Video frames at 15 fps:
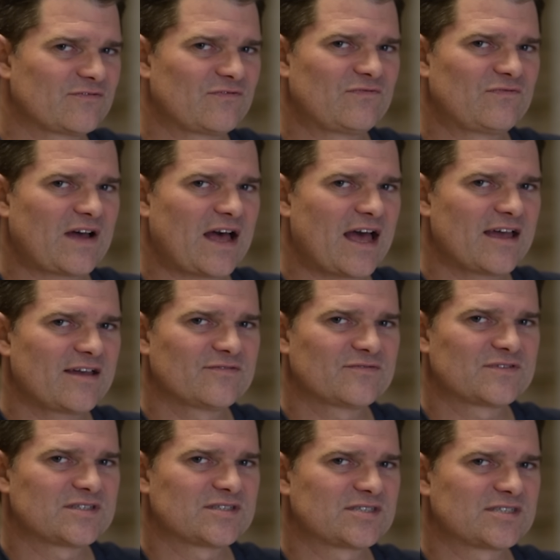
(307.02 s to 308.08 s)

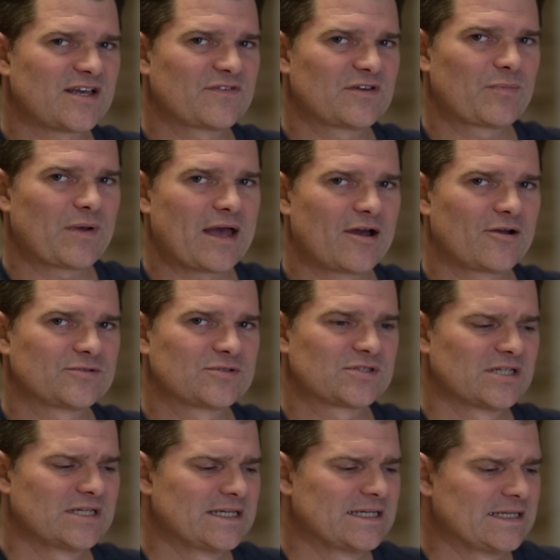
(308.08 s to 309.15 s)
5 to 7
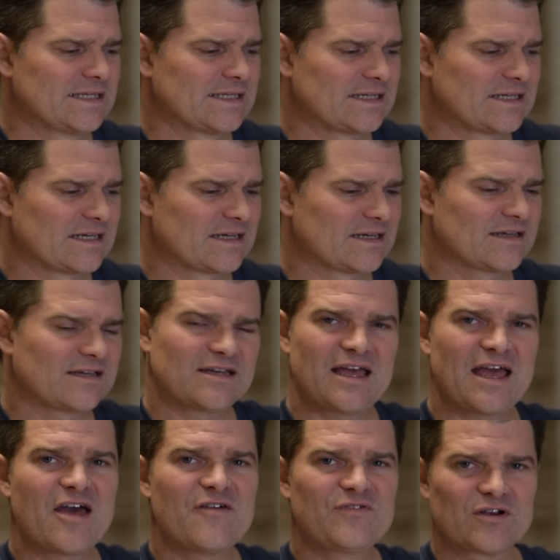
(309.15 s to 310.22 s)
pounds
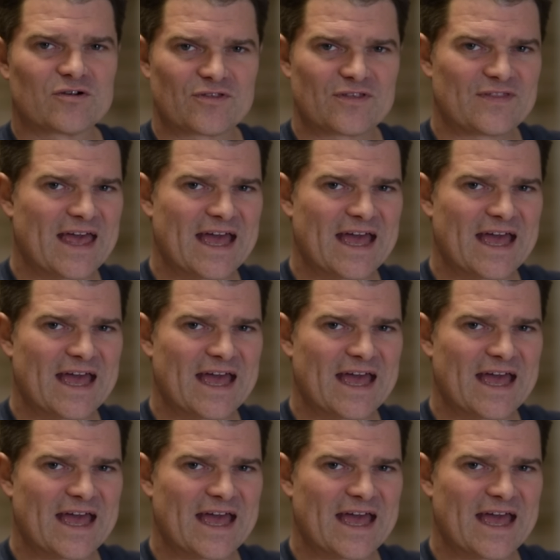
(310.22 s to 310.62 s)
heavier than